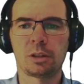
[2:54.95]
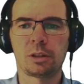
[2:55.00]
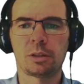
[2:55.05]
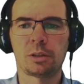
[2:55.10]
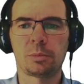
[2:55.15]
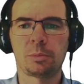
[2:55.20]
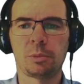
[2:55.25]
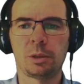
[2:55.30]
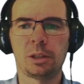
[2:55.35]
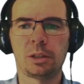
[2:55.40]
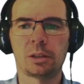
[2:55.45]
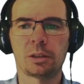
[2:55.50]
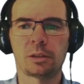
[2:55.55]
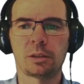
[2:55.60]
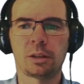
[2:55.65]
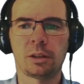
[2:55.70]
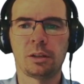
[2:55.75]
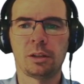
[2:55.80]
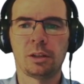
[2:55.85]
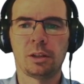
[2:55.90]
is
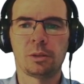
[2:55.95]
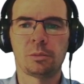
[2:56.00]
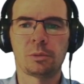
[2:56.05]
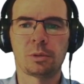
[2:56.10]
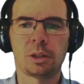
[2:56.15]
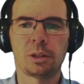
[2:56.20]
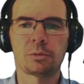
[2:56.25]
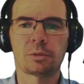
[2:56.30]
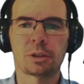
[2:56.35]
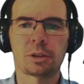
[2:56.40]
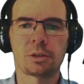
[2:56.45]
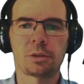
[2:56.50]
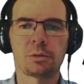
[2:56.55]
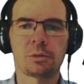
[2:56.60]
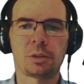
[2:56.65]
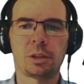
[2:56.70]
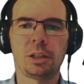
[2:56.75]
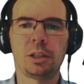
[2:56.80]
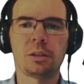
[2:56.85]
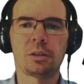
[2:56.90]
basically whatever is
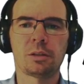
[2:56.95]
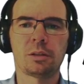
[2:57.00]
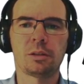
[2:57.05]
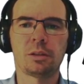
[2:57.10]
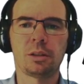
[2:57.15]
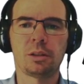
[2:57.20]
not eaten